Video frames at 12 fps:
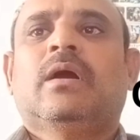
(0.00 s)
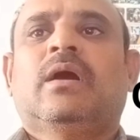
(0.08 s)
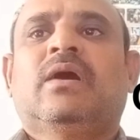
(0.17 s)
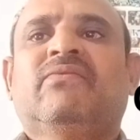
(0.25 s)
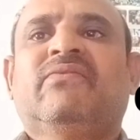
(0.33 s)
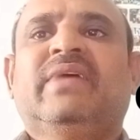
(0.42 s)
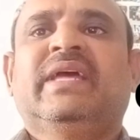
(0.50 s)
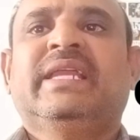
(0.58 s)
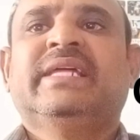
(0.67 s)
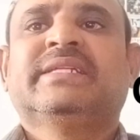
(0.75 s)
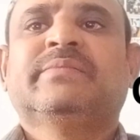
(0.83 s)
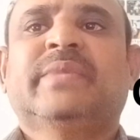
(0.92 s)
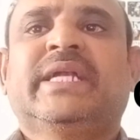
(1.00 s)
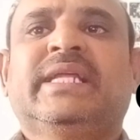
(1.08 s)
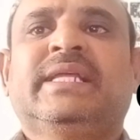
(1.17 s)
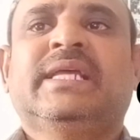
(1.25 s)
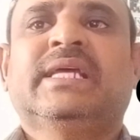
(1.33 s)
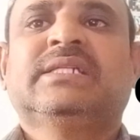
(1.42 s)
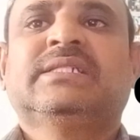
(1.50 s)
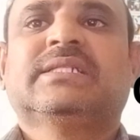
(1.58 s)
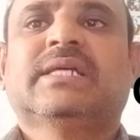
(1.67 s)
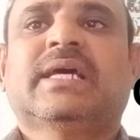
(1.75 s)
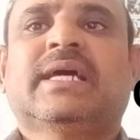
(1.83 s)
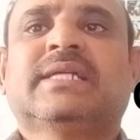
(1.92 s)
of various materials
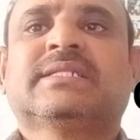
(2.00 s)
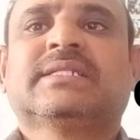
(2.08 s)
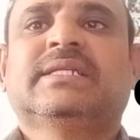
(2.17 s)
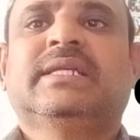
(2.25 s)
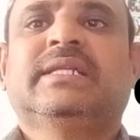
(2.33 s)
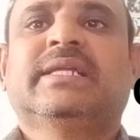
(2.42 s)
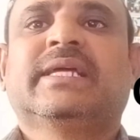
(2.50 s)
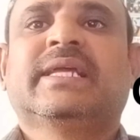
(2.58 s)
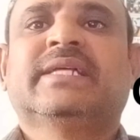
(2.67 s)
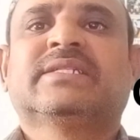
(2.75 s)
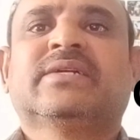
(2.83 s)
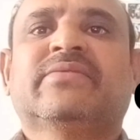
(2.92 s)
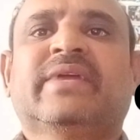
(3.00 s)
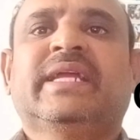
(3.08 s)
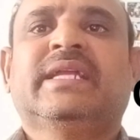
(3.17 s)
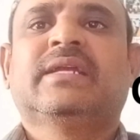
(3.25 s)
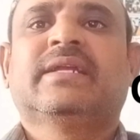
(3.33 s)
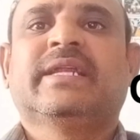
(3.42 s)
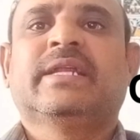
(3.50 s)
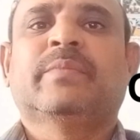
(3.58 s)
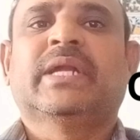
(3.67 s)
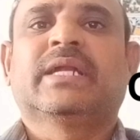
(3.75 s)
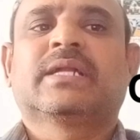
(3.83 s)
as in the case of heat treatment.